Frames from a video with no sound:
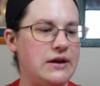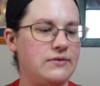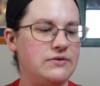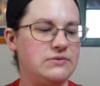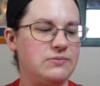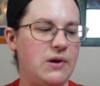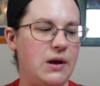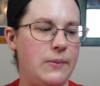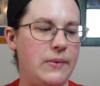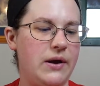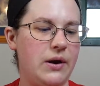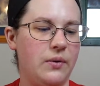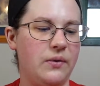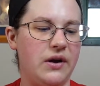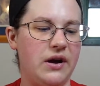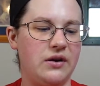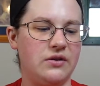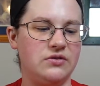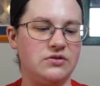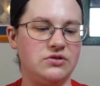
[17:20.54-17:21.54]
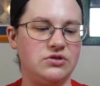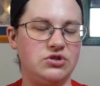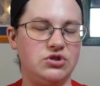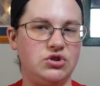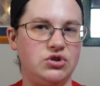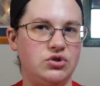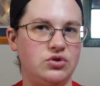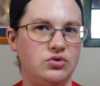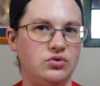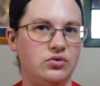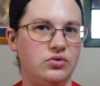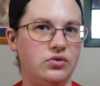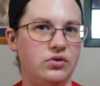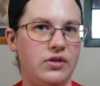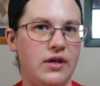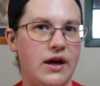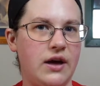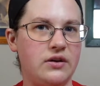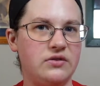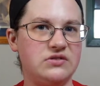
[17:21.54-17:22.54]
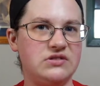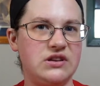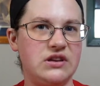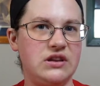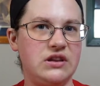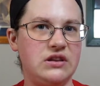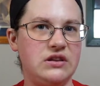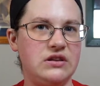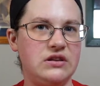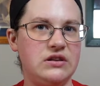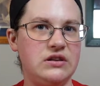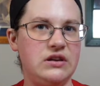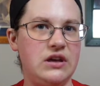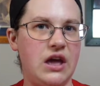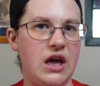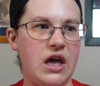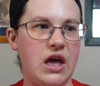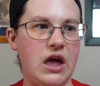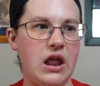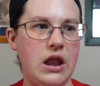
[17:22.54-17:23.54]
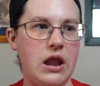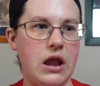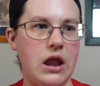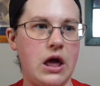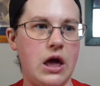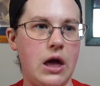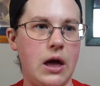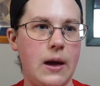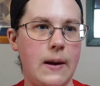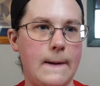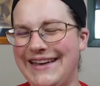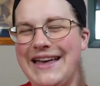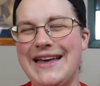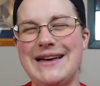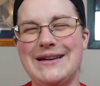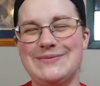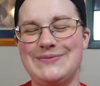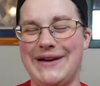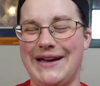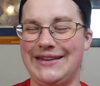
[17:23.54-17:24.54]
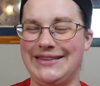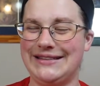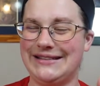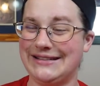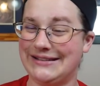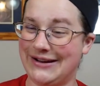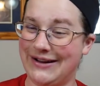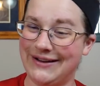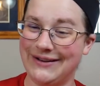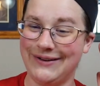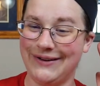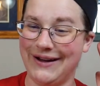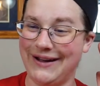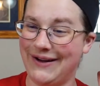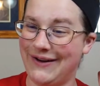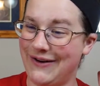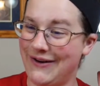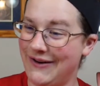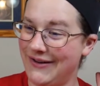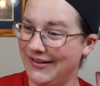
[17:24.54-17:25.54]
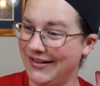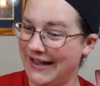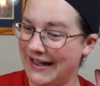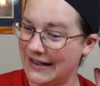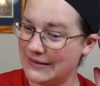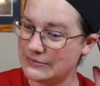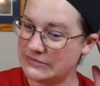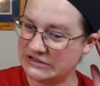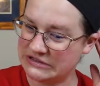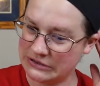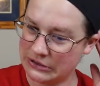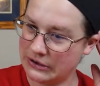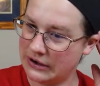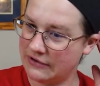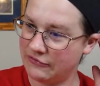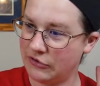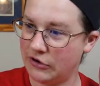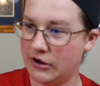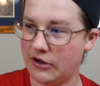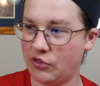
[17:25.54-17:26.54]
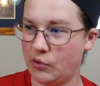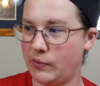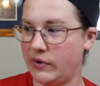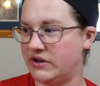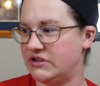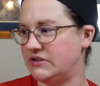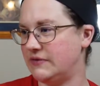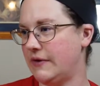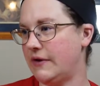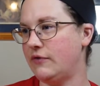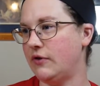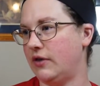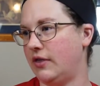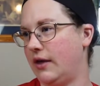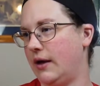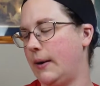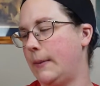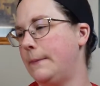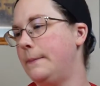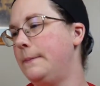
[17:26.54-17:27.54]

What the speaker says: it was maybe around 2,000 yen. Man, this is not a great haul. I'm sorry I forgot the price of everything.